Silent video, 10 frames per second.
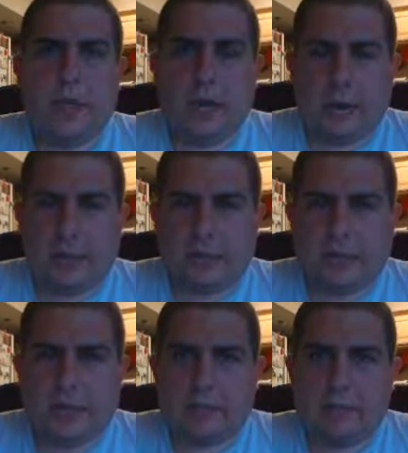not one
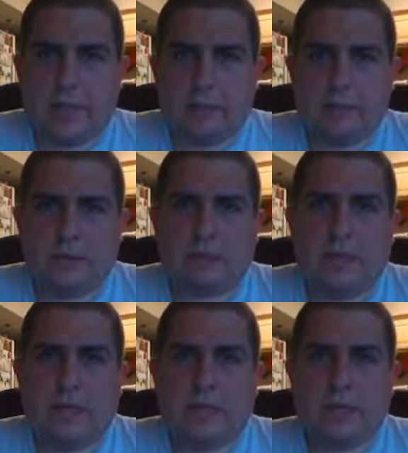of the other animals,
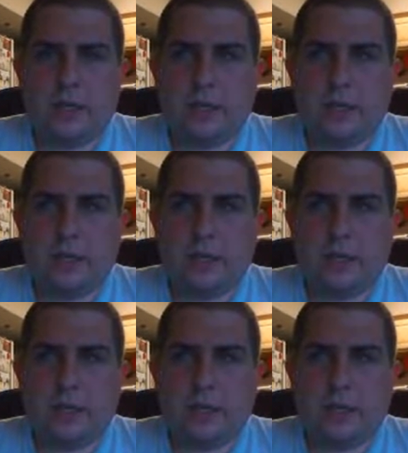but